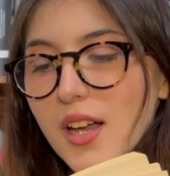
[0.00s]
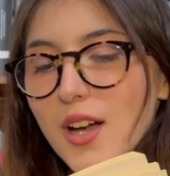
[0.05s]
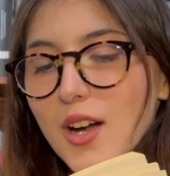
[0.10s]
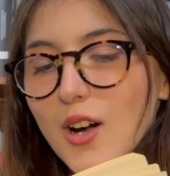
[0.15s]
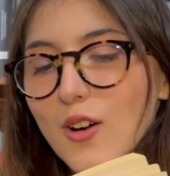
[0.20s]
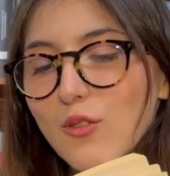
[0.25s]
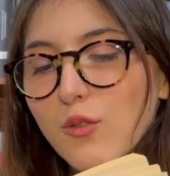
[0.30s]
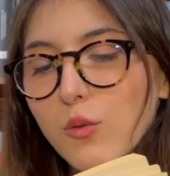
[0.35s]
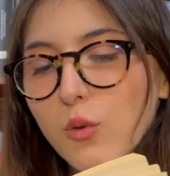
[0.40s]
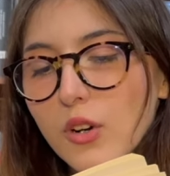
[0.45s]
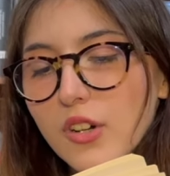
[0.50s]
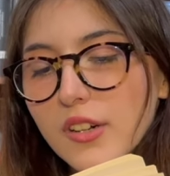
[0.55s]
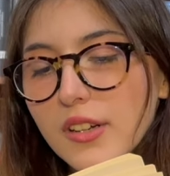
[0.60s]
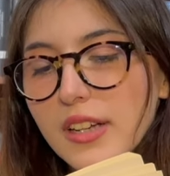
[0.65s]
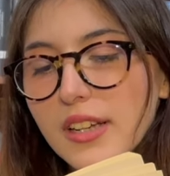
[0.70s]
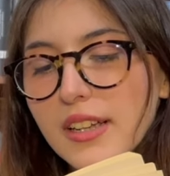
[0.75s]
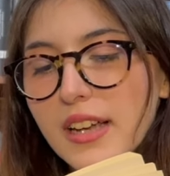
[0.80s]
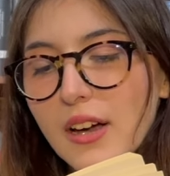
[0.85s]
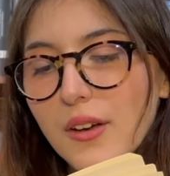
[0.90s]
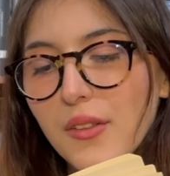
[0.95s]
of
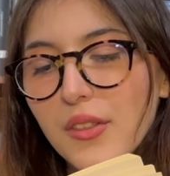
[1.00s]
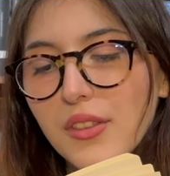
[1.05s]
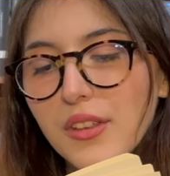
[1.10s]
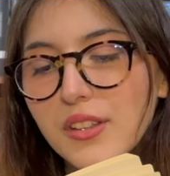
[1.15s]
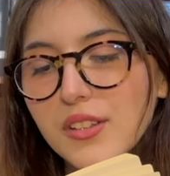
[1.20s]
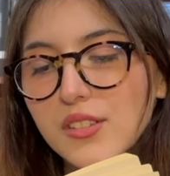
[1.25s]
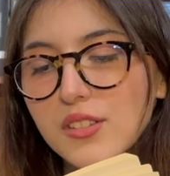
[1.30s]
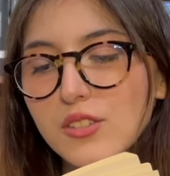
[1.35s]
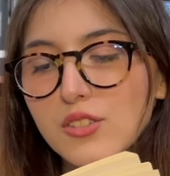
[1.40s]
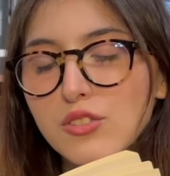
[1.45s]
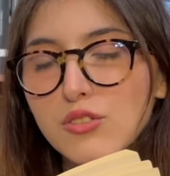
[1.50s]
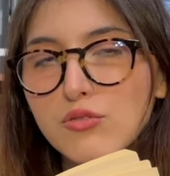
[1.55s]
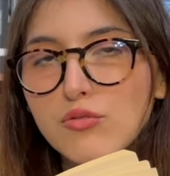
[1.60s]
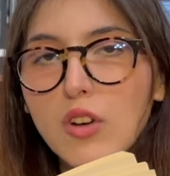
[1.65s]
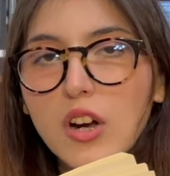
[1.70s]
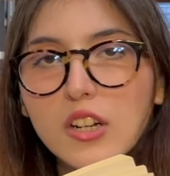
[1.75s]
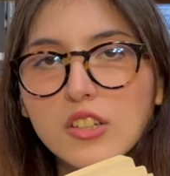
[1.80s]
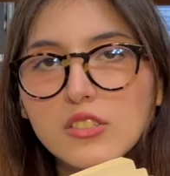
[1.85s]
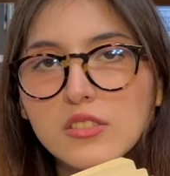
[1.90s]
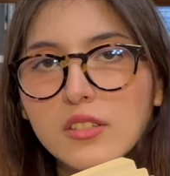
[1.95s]
working out these
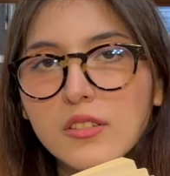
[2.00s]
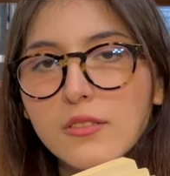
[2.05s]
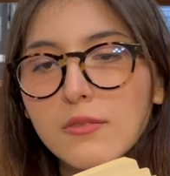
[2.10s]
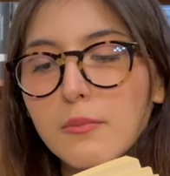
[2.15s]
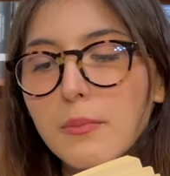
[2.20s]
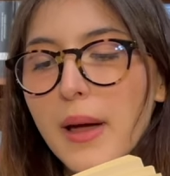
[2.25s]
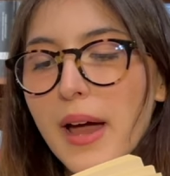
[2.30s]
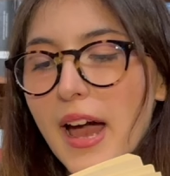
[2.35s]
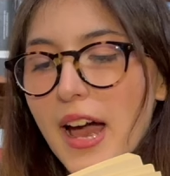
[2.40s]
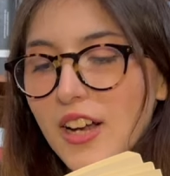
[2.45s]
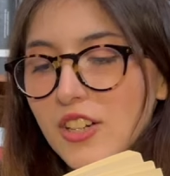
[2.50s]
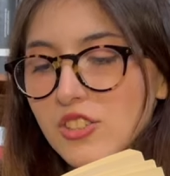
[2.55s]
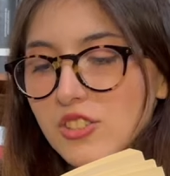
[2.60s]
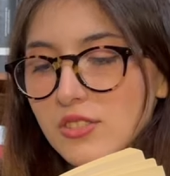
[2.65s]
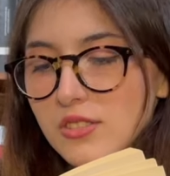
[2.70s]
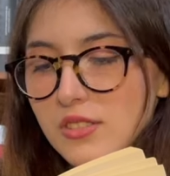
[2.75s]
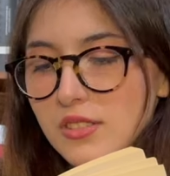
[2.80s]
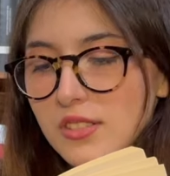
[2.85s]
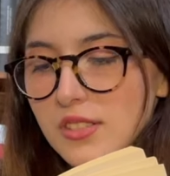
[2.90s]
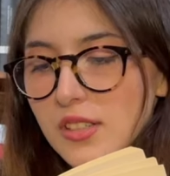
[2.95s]
destructive
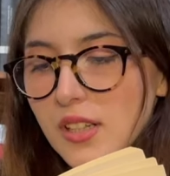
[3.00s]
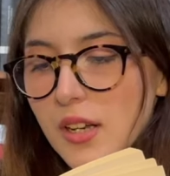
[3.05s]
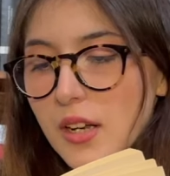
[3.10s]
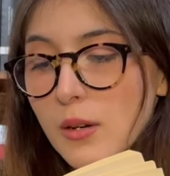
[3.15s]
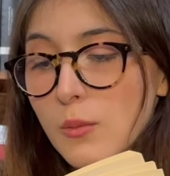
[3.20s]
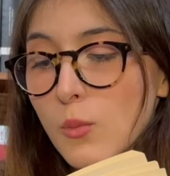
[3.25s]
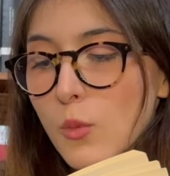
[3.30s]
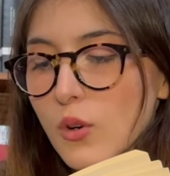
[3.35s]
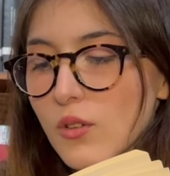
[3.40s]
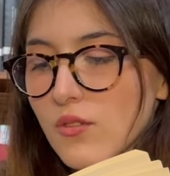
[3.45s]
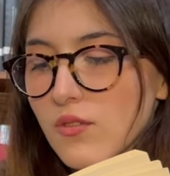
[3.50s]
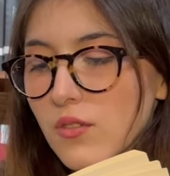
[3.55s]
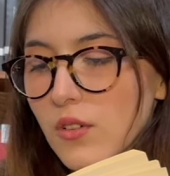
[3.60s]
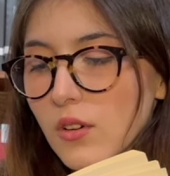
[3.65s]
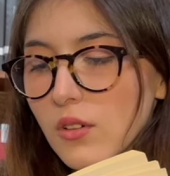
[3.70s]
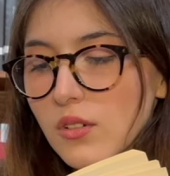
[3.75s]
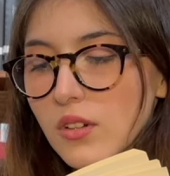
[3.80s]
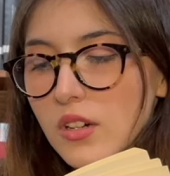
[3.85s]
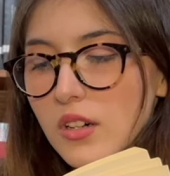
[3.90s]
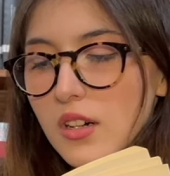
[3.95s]
passions in more
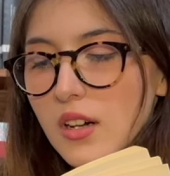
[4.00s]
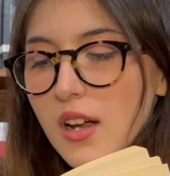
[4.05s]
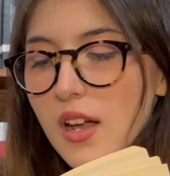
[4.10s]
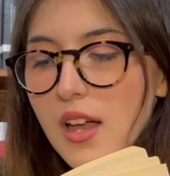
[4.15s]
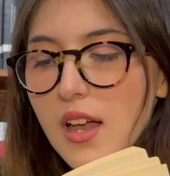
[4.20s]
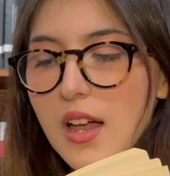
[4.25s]
vulgar